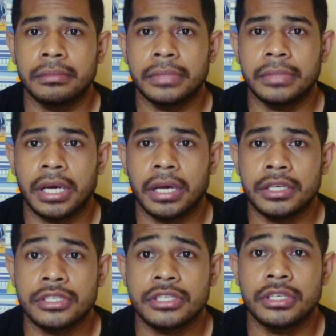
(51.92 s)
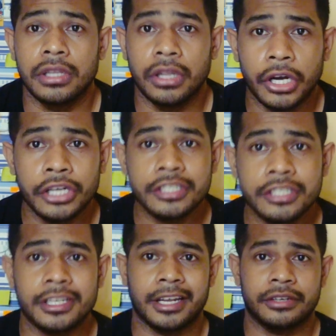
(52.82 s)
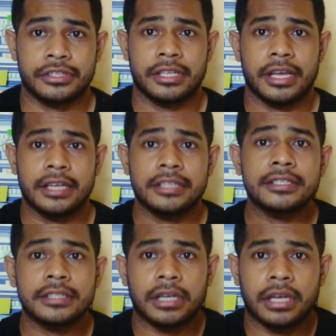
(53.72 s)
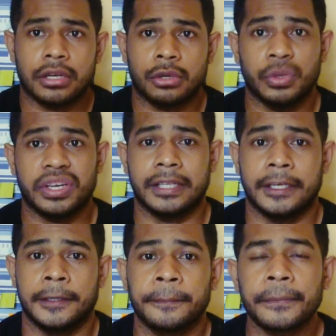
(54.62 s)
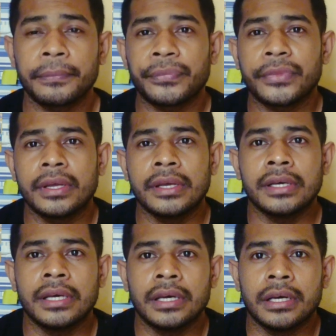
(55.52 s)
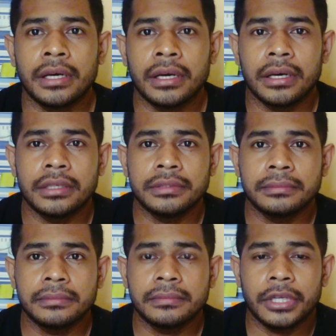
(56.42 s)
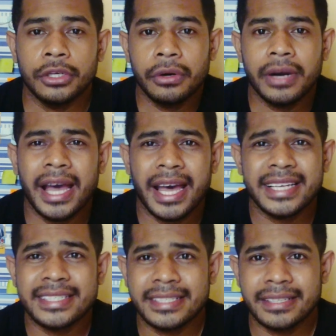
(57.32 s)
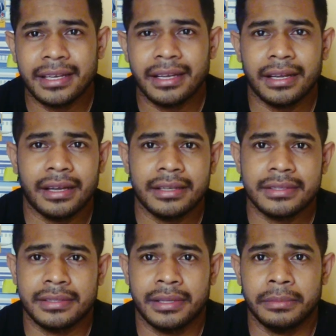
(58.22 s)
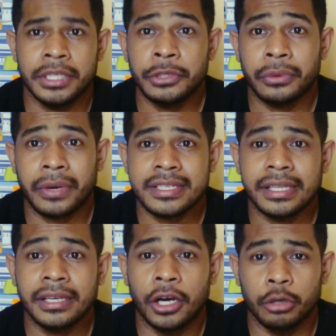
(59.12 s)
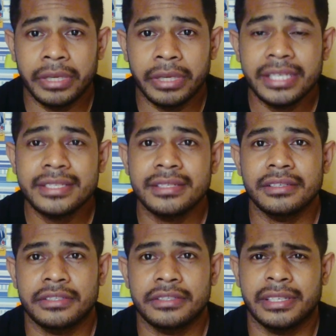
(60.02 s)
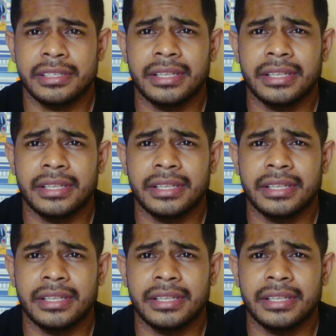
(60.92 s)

because she learns and understands quickly. Um, Nora has some interesting hobbies. She